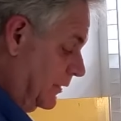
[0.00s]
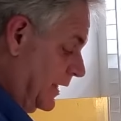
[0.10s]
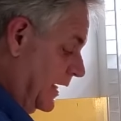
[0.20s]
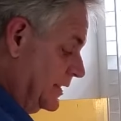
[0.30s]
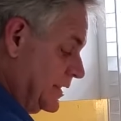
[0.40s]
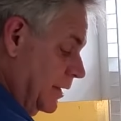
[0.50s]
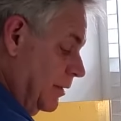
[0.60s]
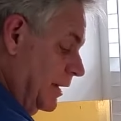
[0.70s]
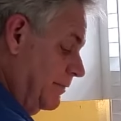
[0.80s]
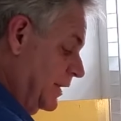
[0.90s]
Okay,
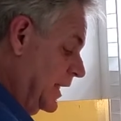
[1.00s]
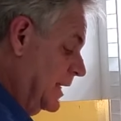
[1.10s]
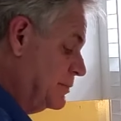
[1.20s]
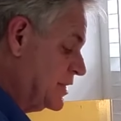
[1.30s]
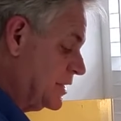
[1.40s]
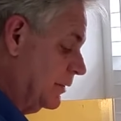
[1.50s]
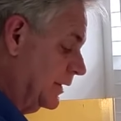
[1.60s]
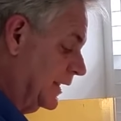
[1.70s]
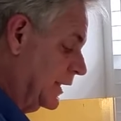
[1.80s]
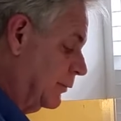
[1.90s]
so if you keep stirring it